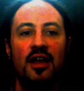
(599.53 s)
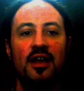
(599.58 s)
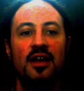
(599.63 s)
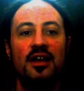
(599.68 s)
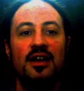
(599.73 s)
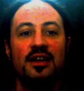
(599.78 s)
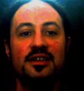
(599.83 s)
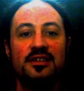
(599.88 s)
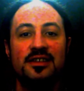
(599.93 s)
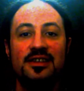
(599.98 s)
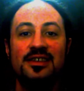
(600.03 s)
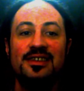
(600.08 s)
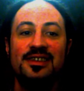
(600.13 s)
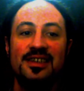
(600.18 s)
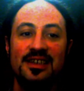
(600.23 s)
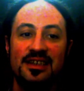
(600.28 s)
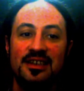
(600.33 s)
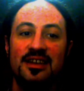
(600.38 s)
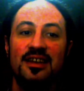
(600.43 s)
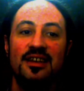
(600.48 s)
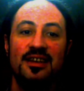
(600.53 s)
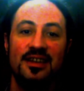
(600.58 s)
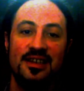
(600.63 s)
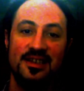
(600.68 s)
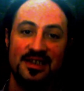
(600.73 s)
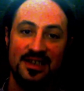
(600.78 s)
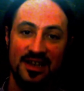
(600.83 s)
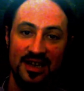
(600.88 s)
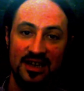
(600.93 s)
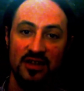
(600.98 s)
as consistent,
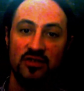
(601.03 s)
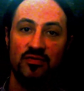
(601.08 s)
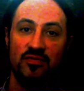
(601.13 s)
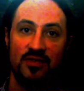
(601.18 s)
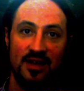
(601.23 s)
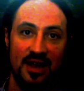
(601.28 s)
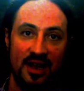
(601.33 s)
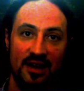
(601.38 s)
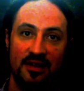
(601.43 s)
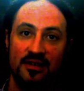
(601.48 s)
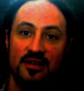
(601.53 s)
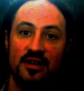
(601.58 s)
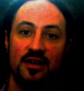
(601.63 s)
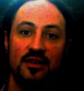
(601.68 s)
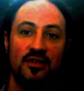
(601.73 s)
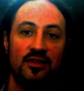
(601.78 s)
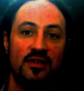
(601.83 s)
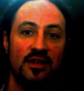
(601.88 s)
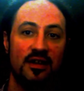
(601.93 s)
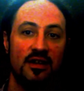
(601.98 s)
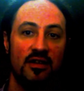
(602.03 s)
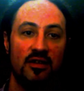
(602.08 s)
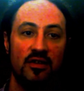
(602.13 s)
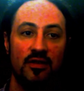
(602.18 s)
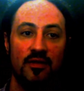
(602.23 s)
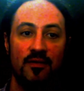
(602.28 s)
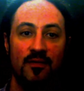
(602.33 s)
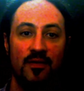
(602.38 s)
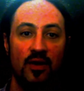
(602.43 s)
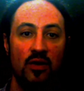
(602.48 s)
distinct realities that are
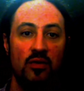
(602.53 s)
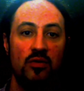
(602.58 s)
the focal